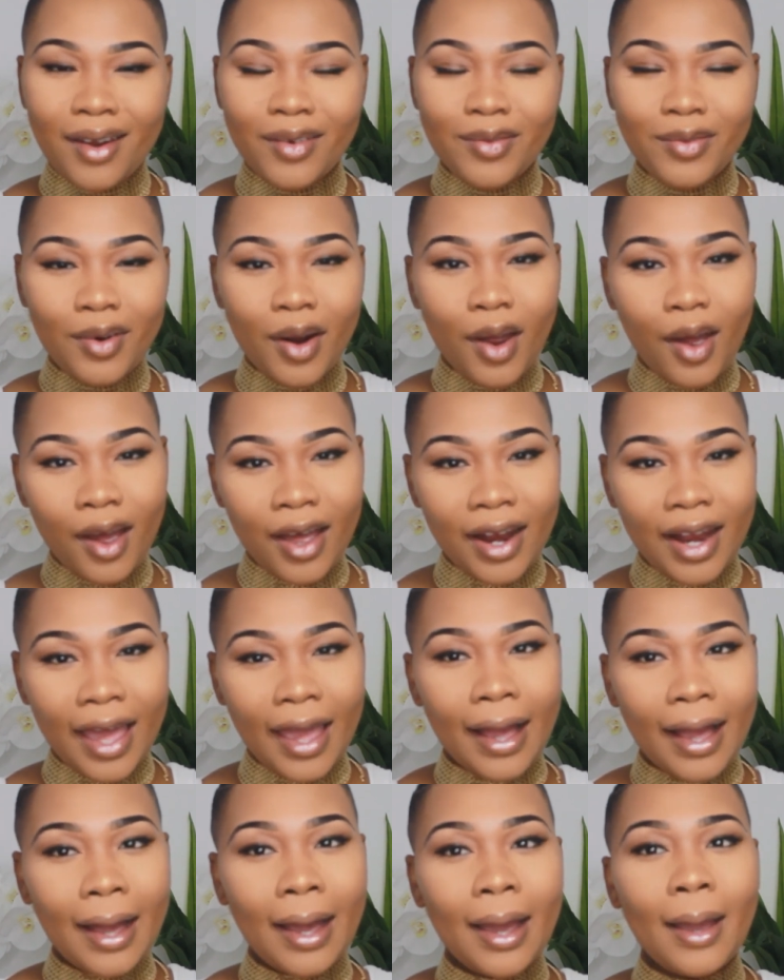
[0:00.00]
right,
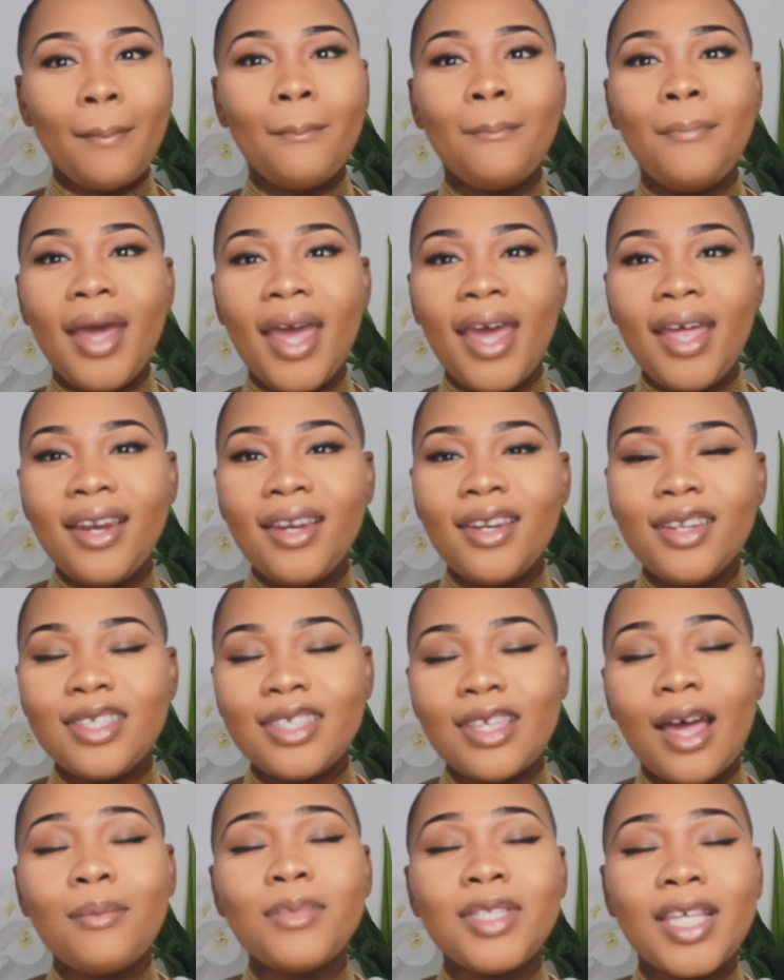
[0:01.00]
like men,
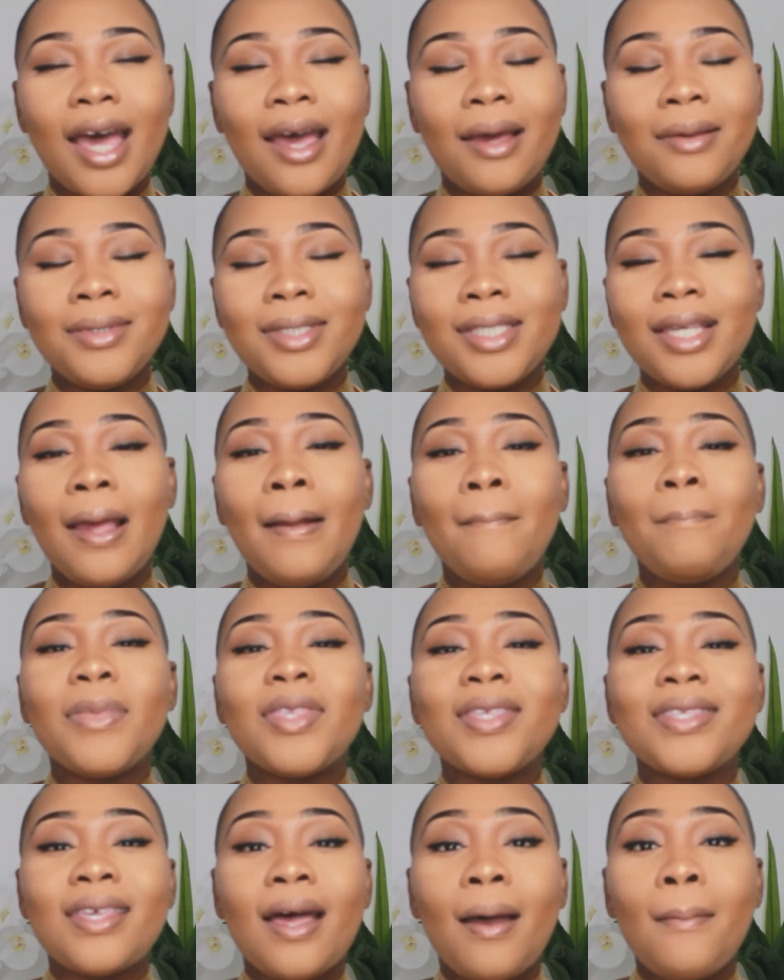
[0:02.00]
sometimes
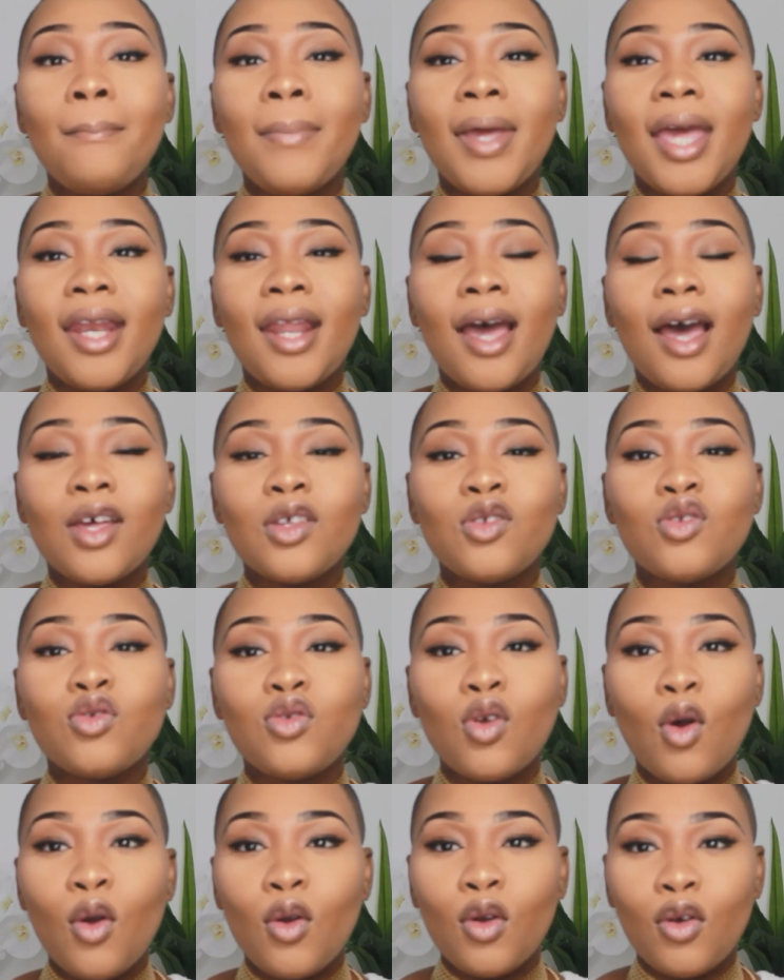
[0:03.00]
some men are
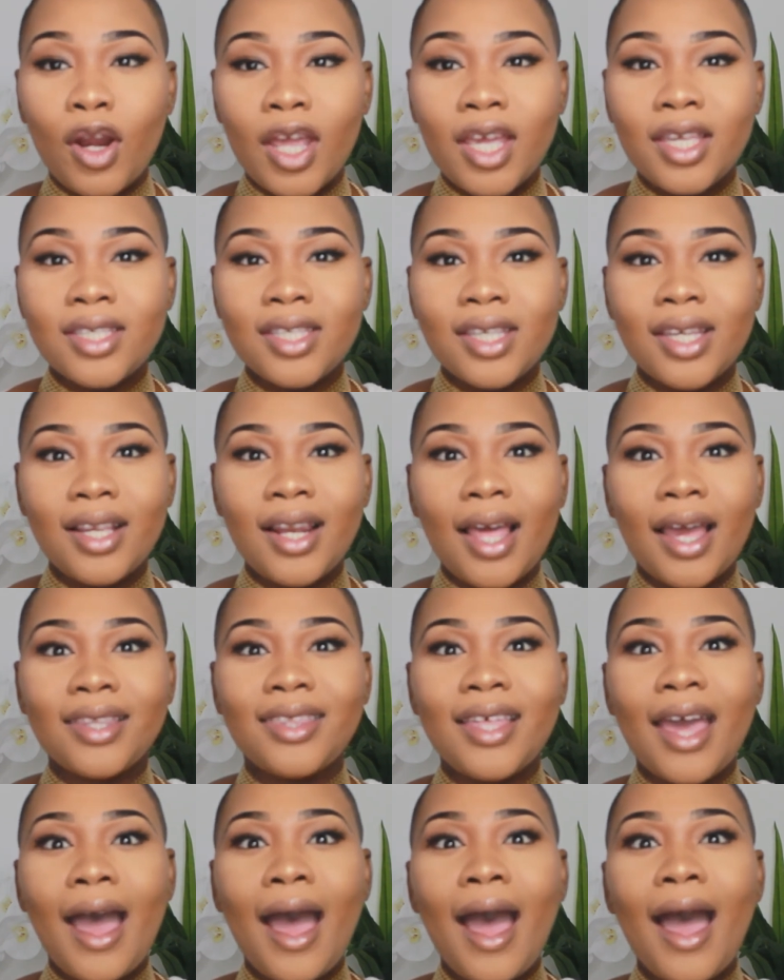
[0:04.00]
so crazy, like
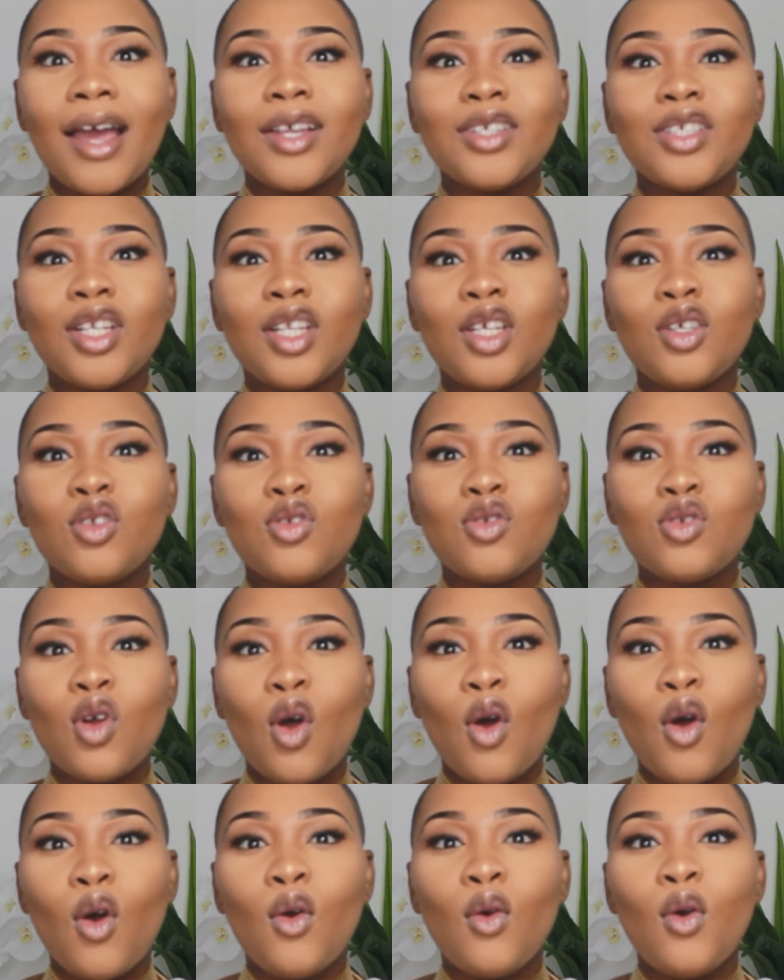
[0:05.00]
they're actually
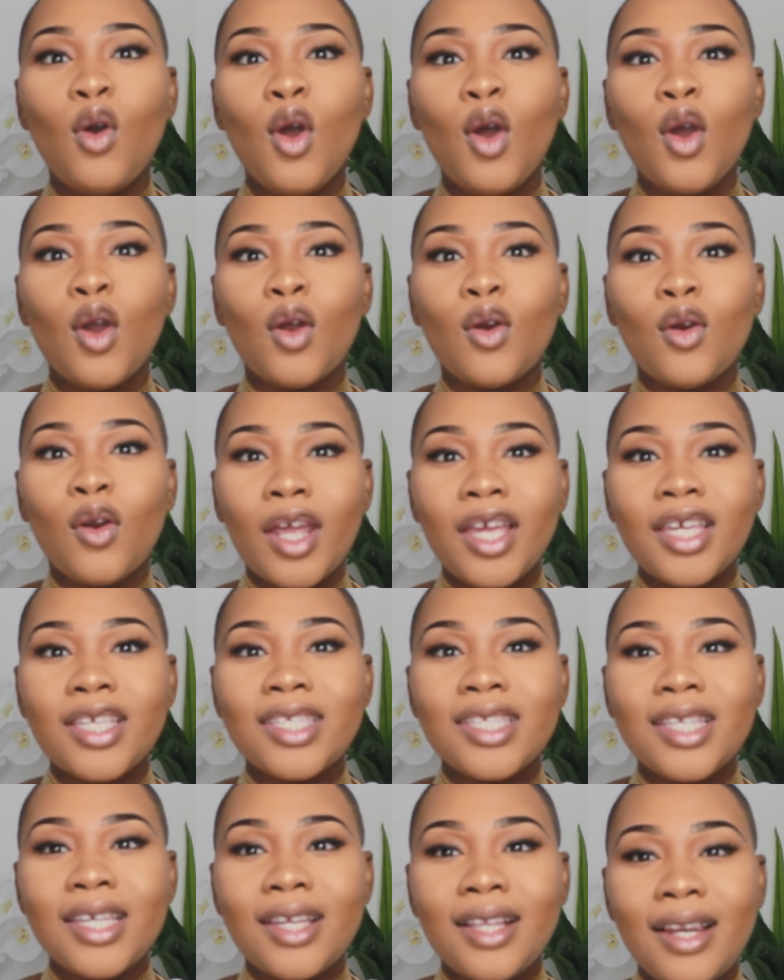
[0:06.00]
so
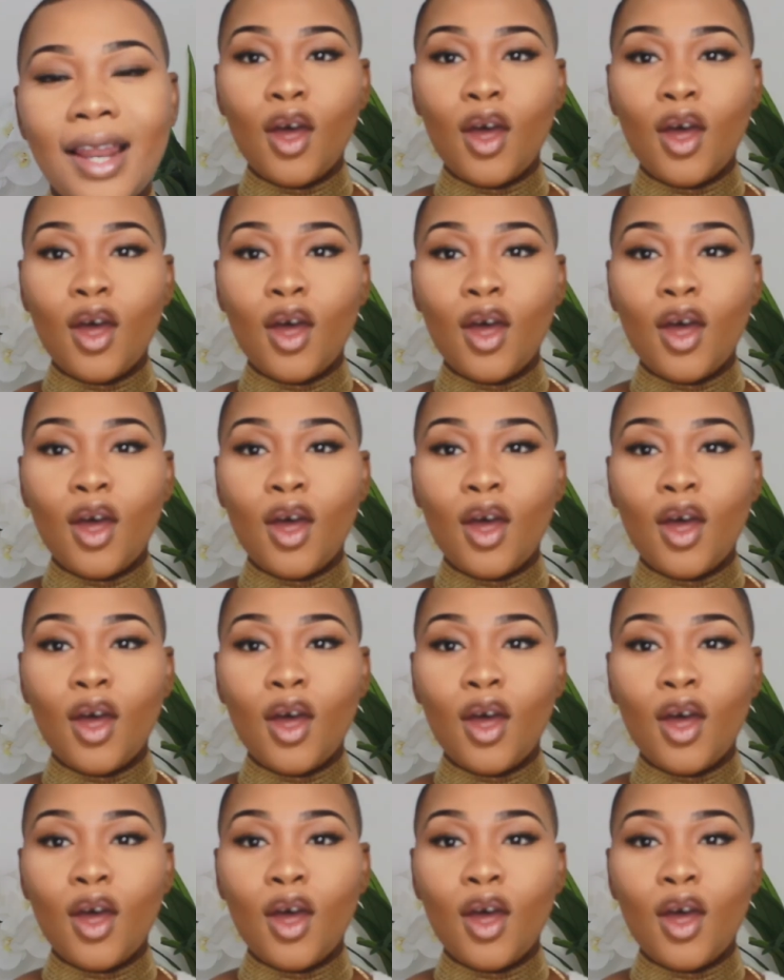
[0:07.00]
crazy.